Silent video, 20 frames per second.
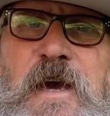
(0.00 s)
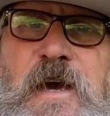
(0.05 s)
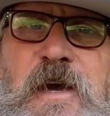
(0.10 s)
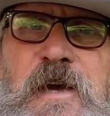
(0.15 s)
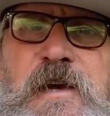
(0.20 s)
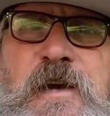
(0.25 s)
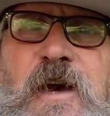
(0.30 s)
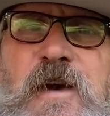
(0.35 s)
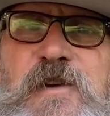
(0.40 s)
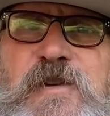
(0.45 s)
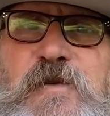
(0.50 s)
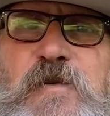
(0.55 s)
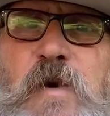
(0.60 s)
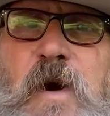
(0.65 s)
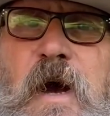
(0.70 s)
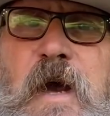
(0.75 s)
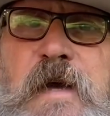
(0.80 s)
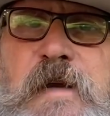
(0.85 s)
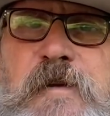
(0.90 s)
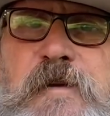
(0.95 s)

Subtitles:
he goes away